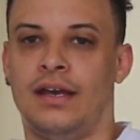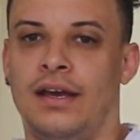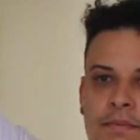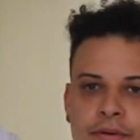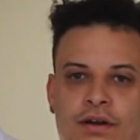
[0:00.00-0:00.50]

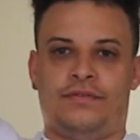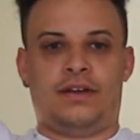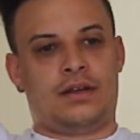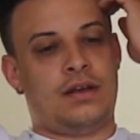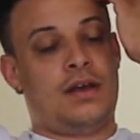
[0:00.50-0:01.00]

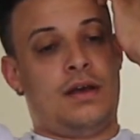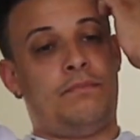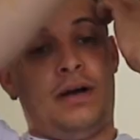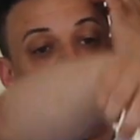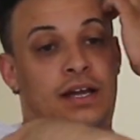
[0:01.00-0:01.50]
perfect,
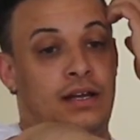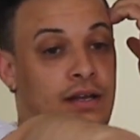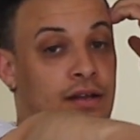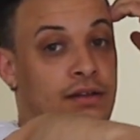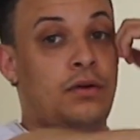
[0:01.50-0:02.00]
but
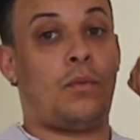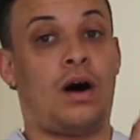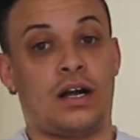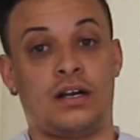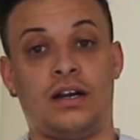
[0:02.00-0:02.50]
the
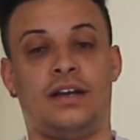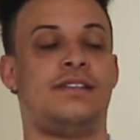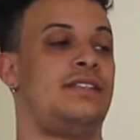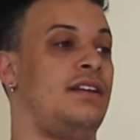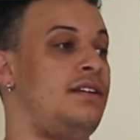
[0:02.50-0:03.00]
water
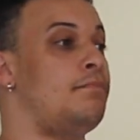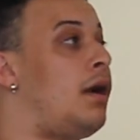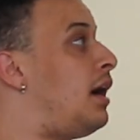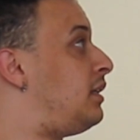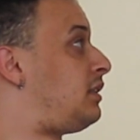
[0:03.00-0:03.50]
is the
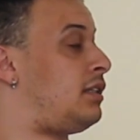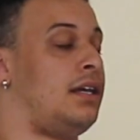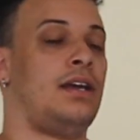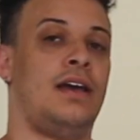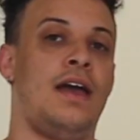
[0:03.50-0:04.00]
must
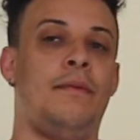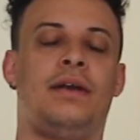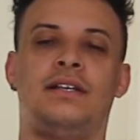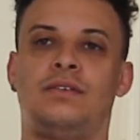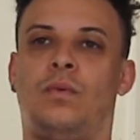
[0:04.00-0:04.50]

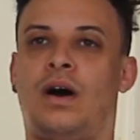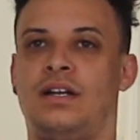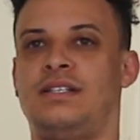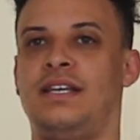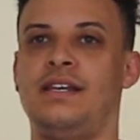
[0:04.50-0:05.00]
because the
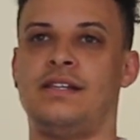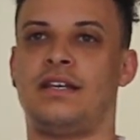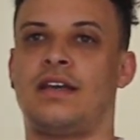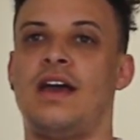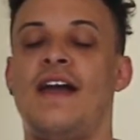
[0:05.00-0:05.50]
water is
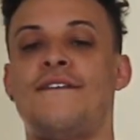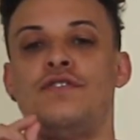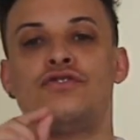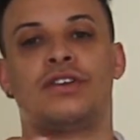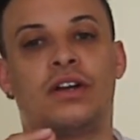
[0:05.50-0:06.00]
healing. If
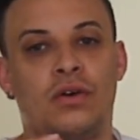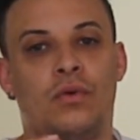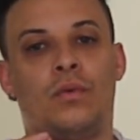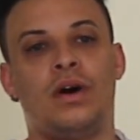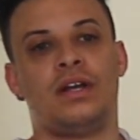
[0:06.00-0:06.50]
you drink
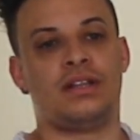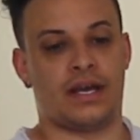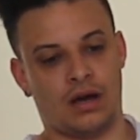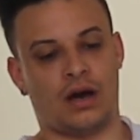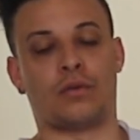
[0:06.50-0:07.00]
one
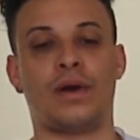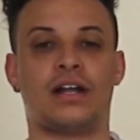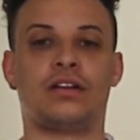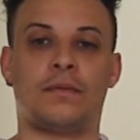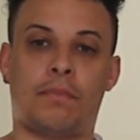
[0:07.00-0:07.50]

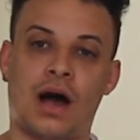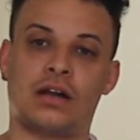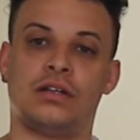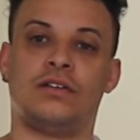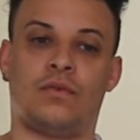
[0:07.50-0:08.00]
regular
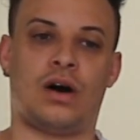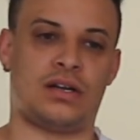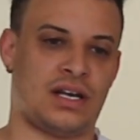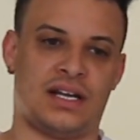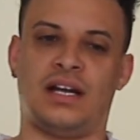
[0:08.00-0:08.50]
bottle of
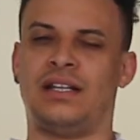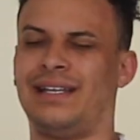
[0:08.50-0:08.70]
water, not a